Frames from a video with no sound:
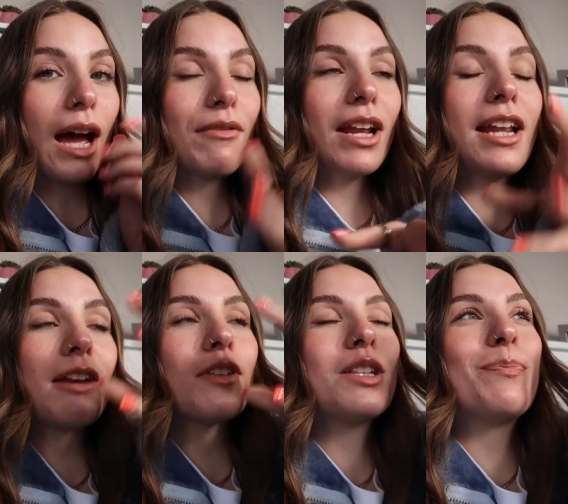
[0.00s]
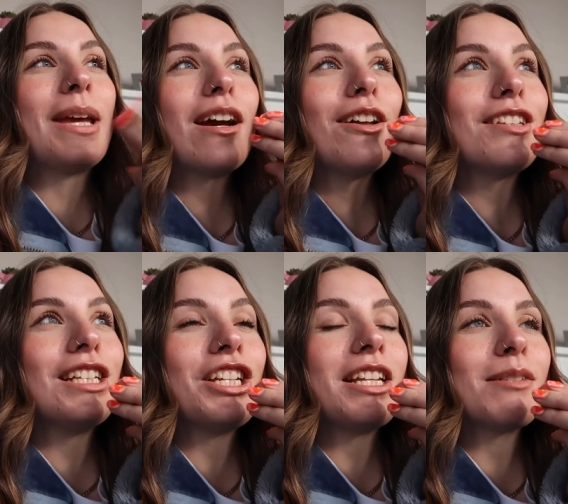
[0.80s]
I haven't had any of those big under
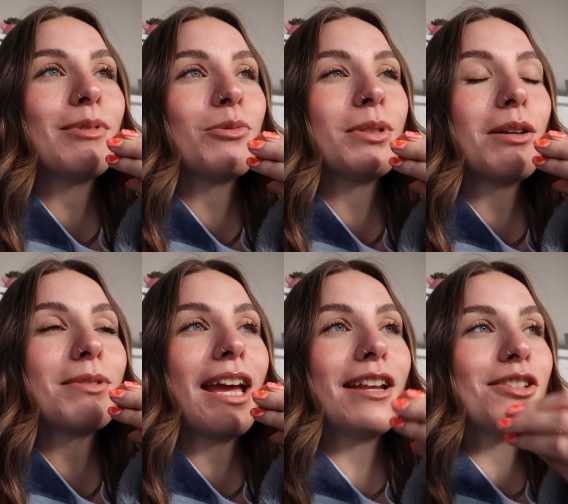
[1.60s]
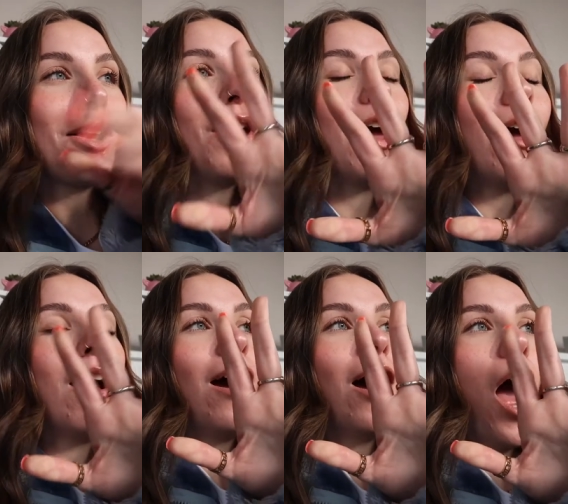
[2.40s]
the chin spots which I was getting, so
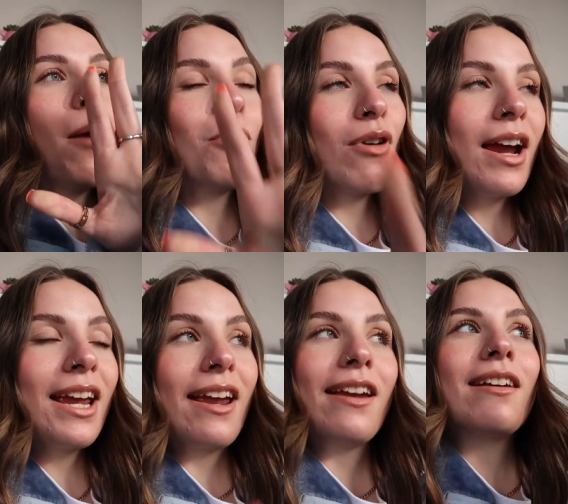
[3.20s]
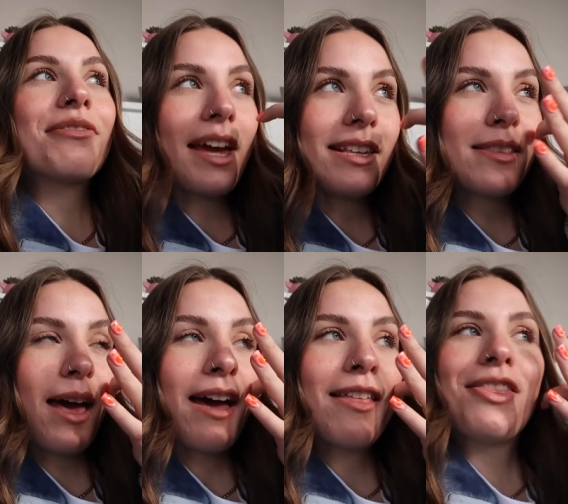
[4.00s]
I'm praying that is
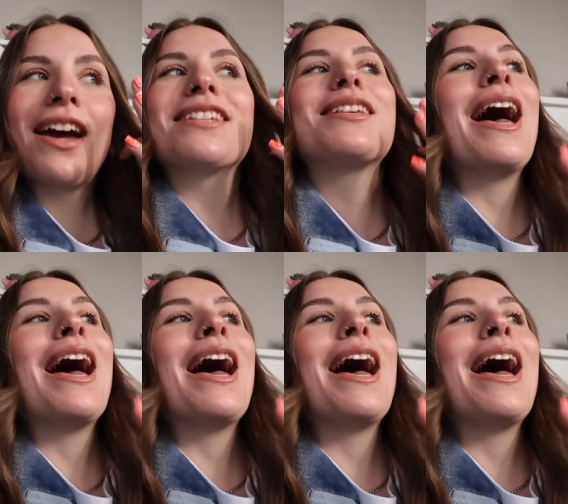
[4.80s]
that has